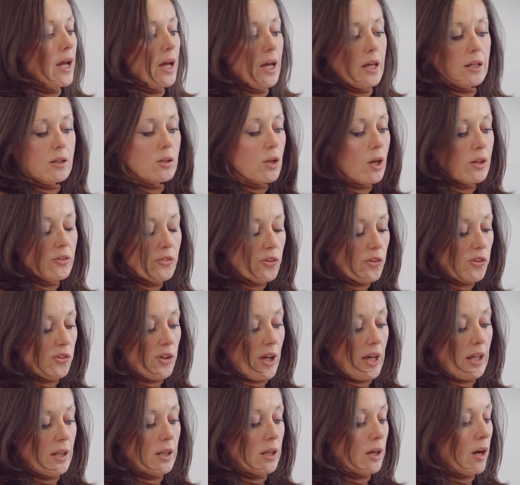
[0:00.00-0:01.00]
in
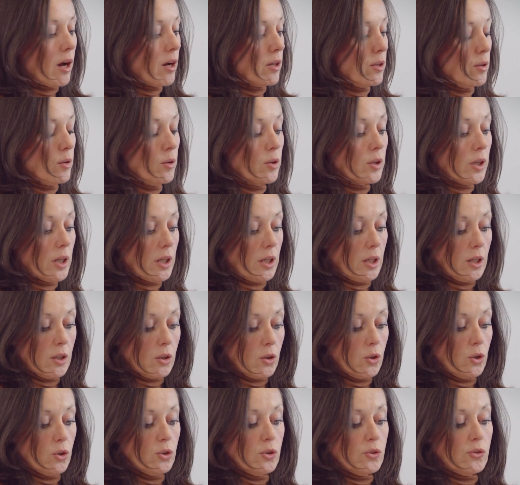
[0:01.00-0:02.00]
understanding, are you looking
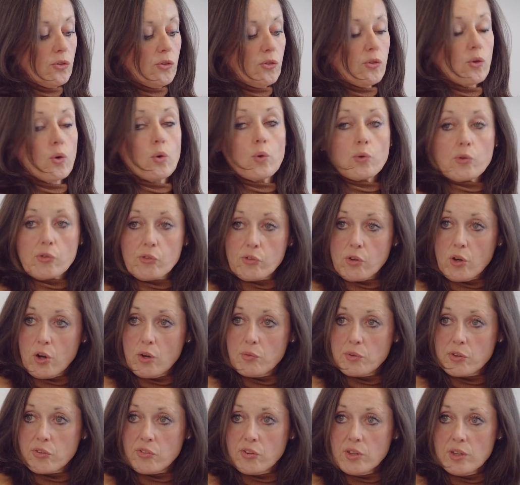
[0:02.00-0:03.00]
at goods or
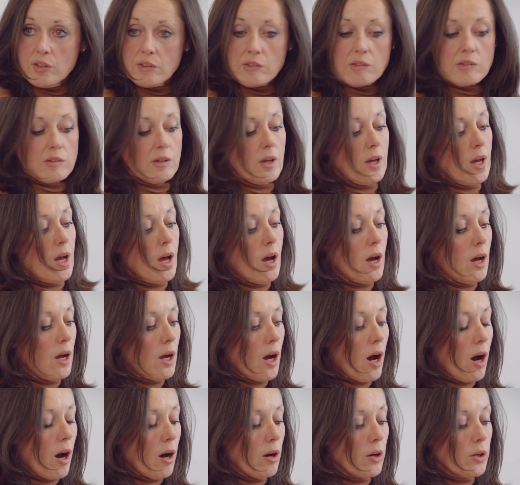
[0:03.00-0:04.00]
services?
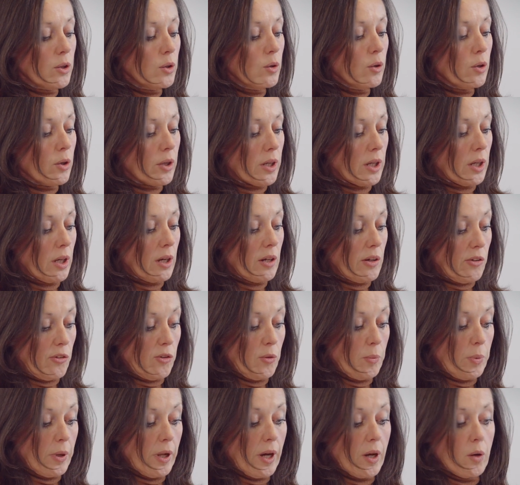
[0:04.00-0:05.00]
Are you looking at a
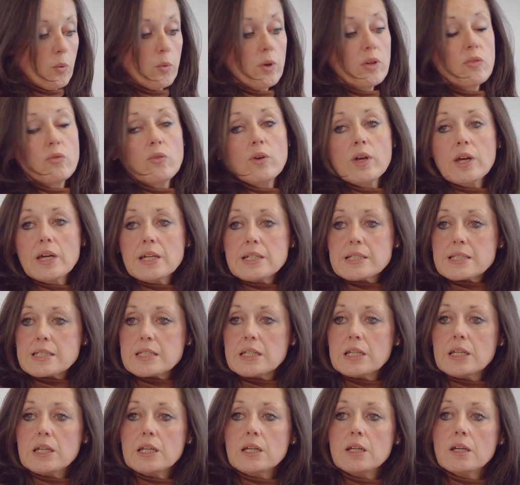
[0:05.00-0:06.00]
supply with
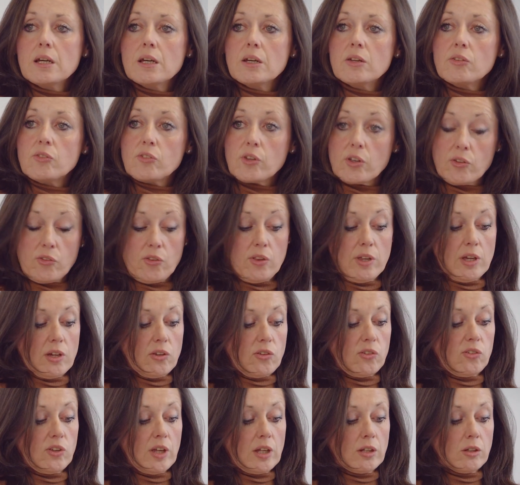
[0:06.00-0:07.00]
VAT? Does the
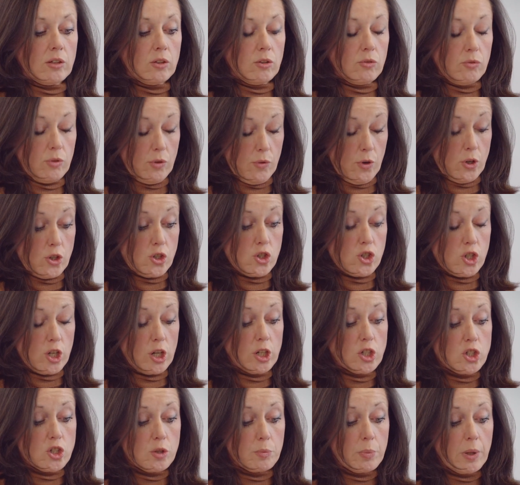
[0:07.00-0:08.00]
extended reverse
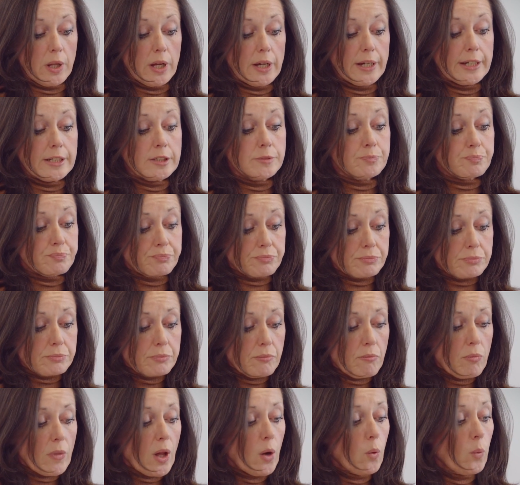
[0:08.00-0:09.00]
charge apply?
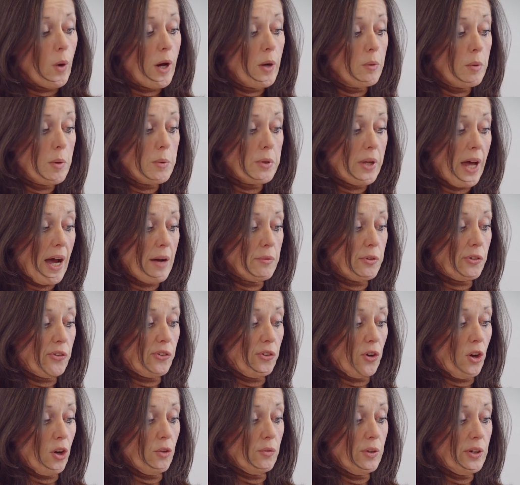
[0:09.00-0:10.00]
Where we would have a
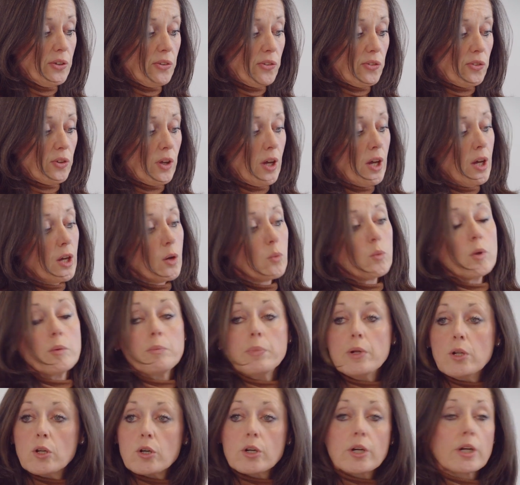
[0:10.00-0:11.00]
service, we'd
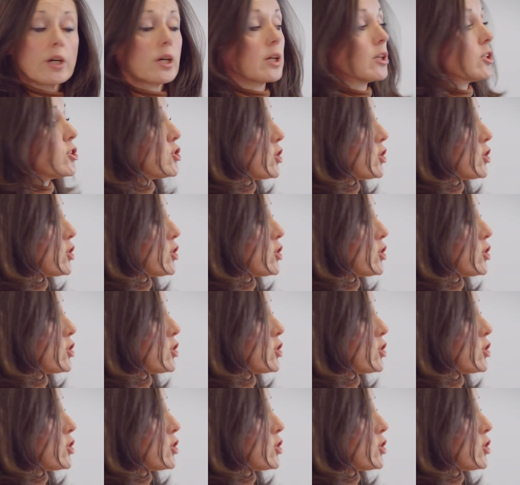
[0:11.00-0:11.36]
be looking at a